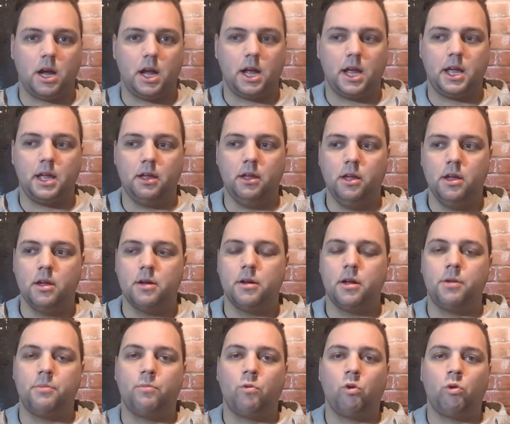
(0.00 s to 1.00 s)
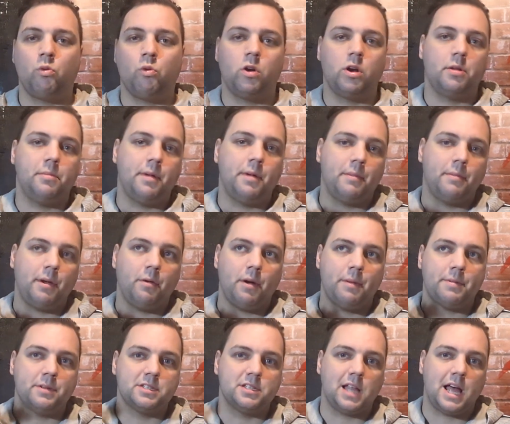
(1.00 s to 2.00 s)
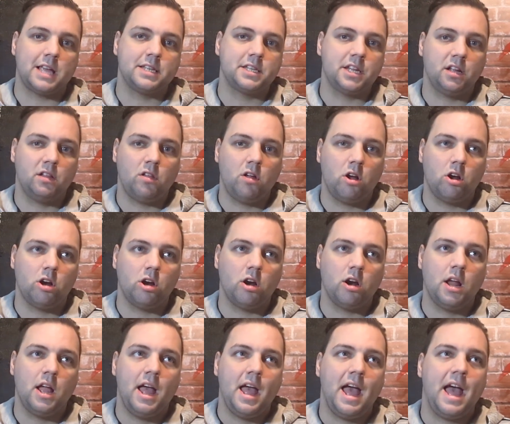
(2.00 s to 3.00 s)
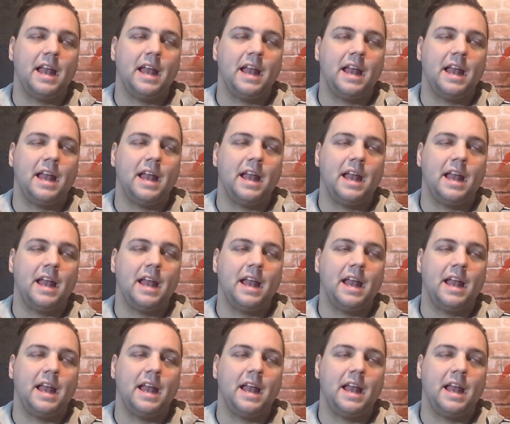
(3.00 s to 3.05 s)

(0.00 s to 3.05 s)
I am more worried about my weapons lasting longer